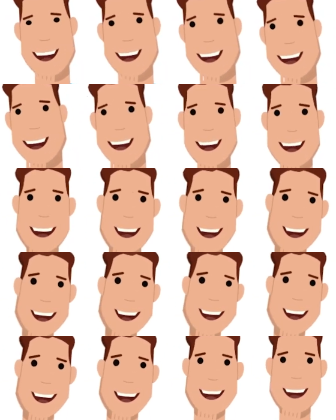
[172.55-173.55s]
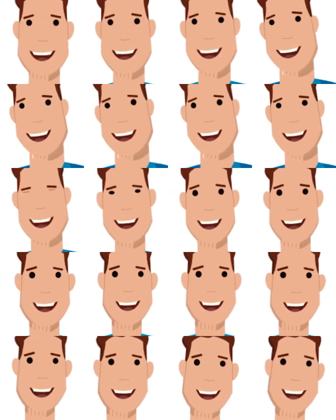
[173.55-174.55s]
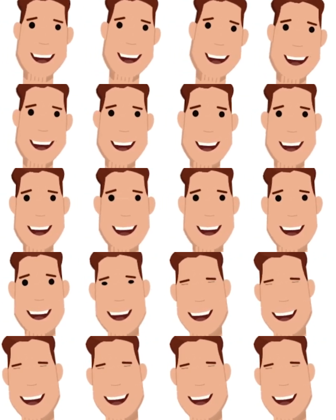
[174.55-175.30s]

that directly or indirectly affects any profession